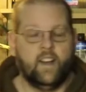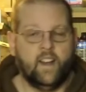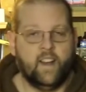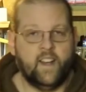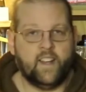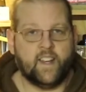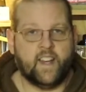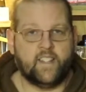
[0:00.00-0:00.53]

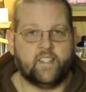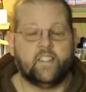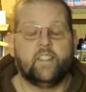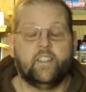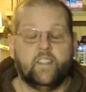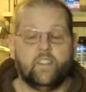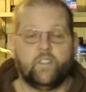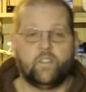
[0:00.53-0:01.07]
Hey guys,
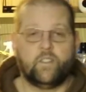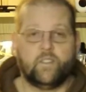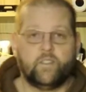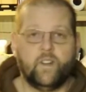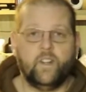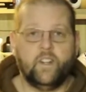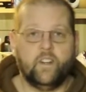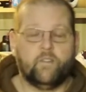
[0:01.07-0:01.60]

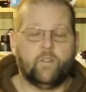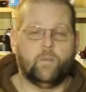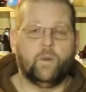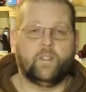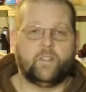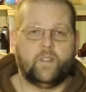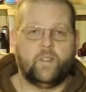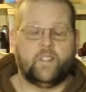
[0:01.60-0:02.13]
Trent here from
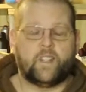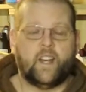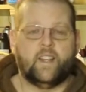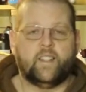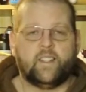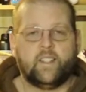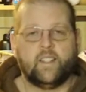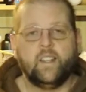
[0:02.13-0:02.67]
Risto
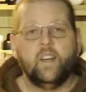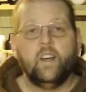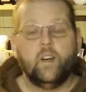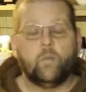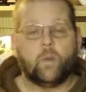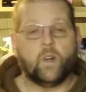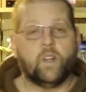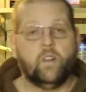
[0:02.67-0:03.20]
Designs,
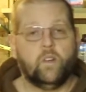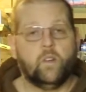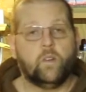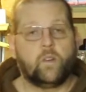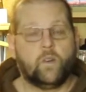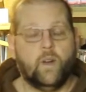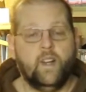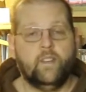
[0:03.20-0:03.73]
bringing you
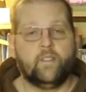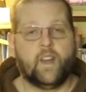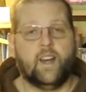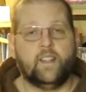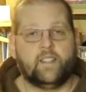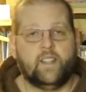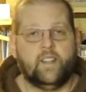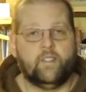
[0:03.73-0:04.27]
creative
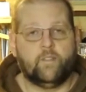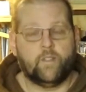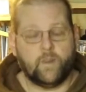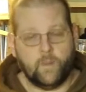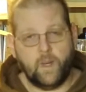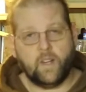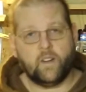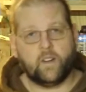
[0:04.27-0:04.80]
content for the
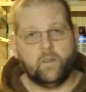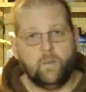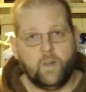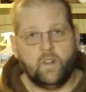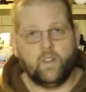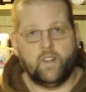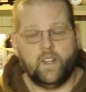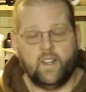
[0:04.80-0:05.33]
maker
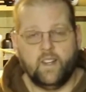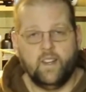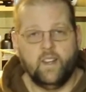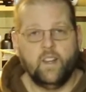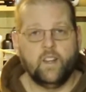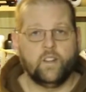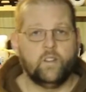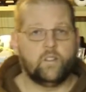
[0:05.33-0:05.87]
community
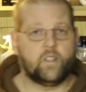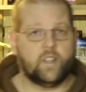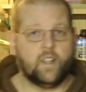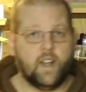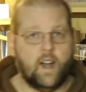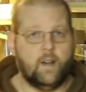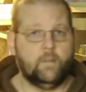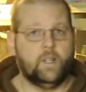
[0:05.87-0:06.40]
using
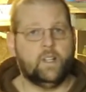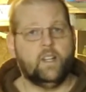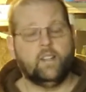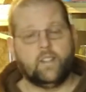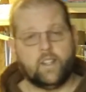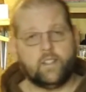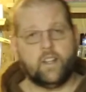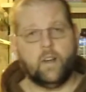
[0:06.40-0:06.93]
common
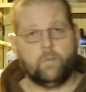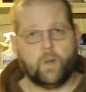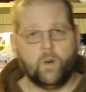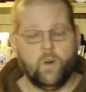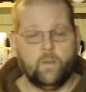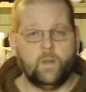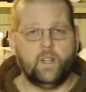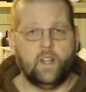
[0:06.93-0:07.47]
desktop
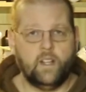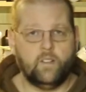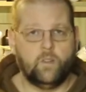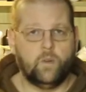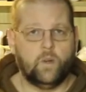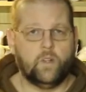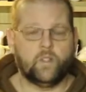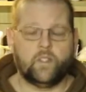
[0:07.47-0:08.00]
equipment and
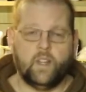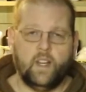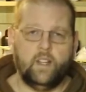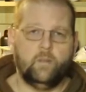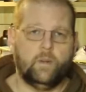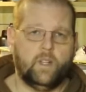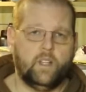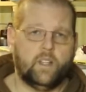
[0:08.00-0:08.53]
tools
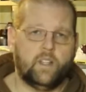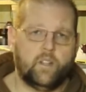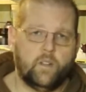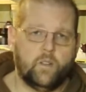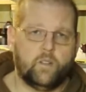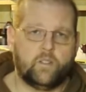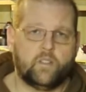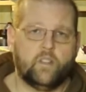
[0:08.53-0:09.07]
anybody can
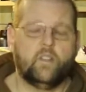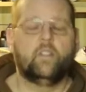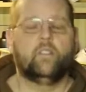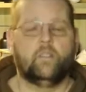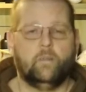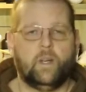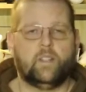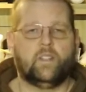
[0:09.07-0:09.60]
use
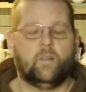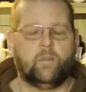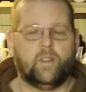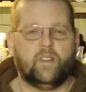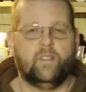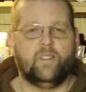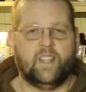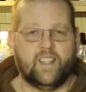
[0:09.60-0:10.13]
to make
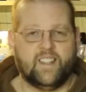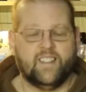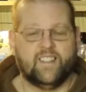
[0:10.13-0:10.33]
something unique.